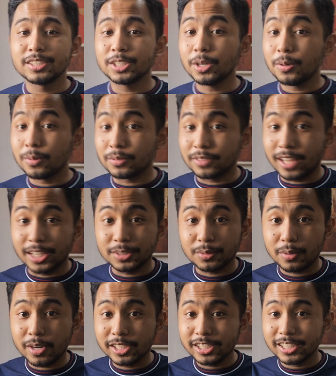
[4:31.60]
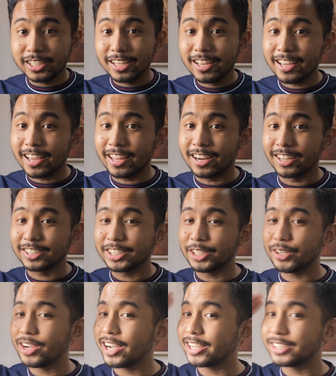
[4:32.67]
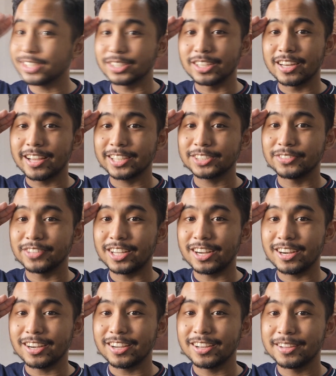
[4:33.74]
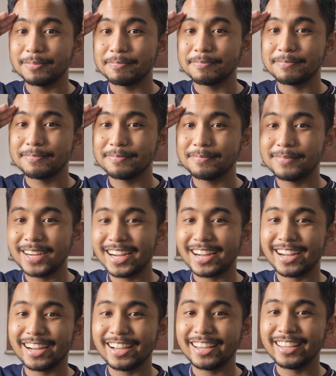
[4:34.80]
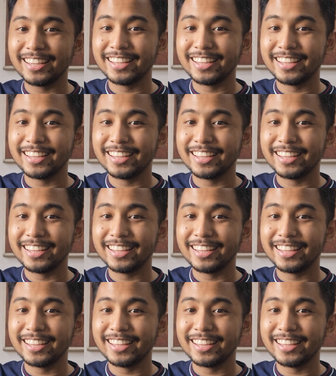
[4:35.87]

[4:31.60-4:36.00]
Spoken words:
So, thanks for watching, and I'll see you guys on the next vlog. Bye!